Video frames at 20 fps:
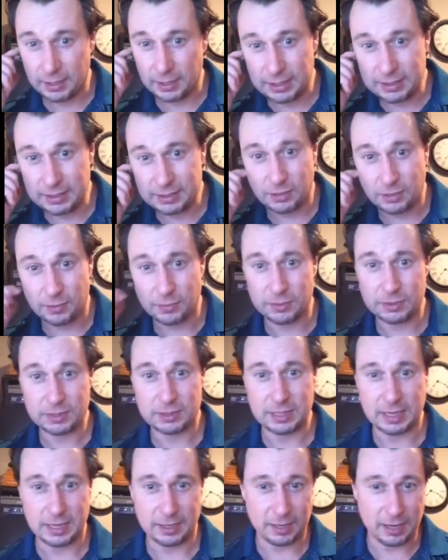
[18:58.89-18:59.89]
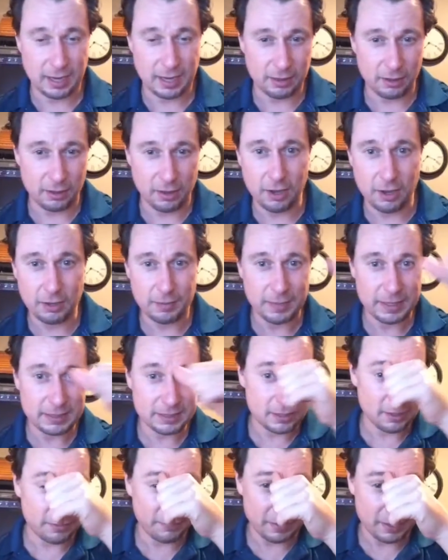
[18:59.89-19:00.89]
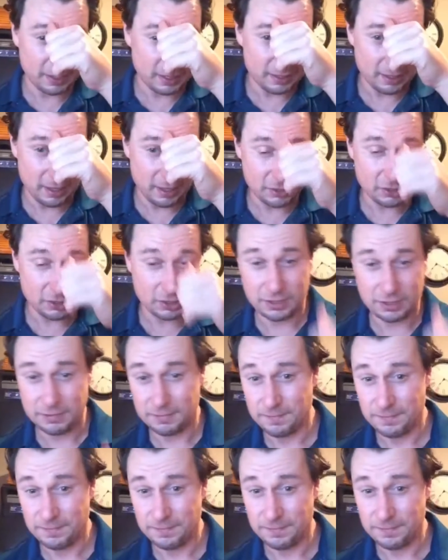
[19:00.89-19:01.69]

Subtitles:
It's almost like I lock myself in the dungeon